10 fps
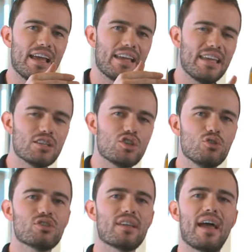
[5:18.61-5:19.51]
he is
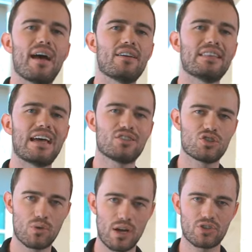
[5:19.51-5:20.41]
used to having that
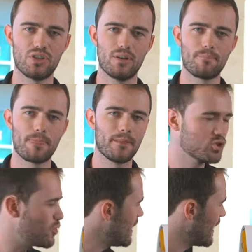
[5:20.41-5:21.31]
structure.
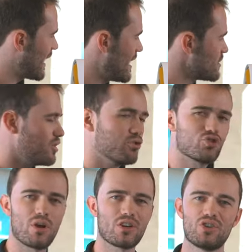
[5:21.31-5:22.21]
Trading has no
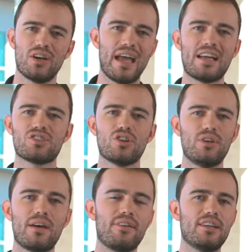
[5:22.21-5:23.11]
structure, it has no
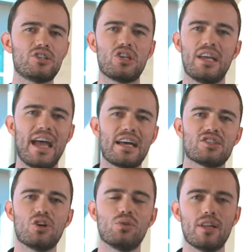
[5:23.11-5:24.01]
definition, it
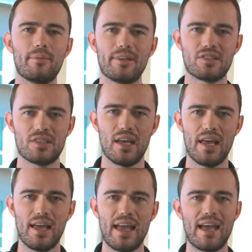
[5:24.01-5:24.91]
has no limits.
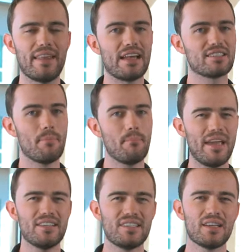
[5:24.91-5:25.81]
And that's
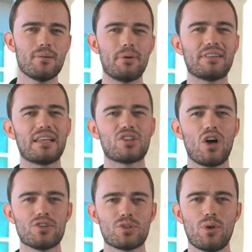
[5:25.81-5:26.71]
amazing, but that's
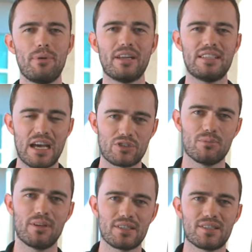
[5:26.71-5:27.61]
also a big
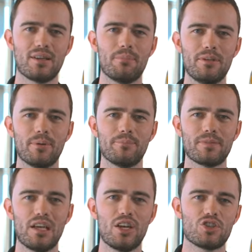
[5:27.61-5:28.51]
detriment to some people.
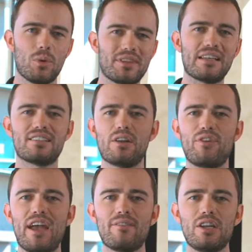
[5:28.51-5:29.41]
So with that said,
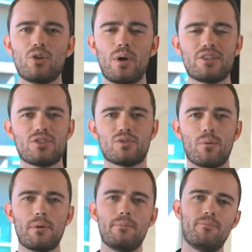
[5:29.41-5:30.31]
if you have any questions
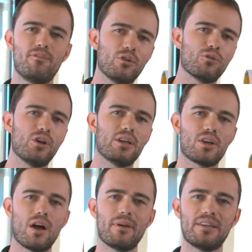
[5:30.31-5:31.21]
for me, feel free to
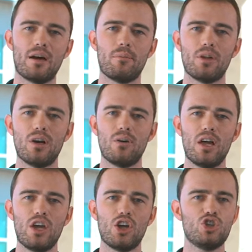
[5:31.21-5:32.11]
comment down
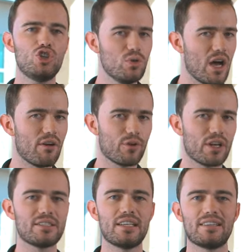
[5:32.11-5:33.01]
below. Do not
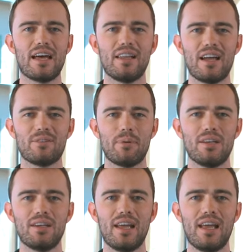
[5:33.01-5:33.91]
forget to hit that like
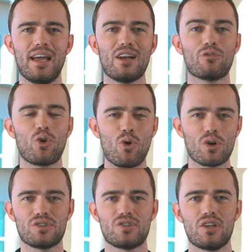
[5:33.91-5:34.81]
button. And of
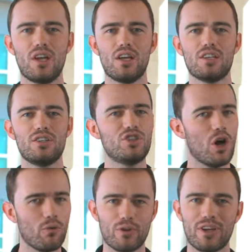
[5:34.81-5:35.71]
course,
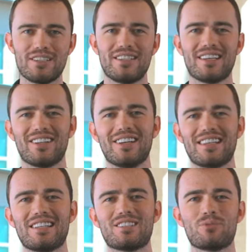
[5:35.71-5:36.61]
don't forget to click
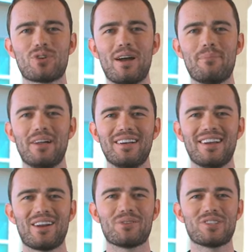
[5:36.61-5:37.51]
that subscribe button,
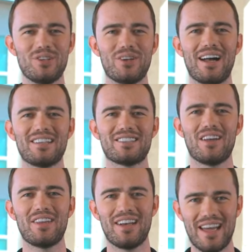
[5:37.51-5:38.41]
and I'll see you guys
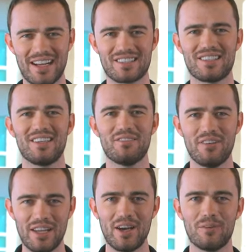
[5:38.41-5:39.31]
on the next
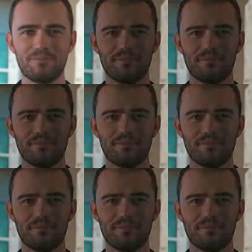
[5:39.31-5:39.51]
video.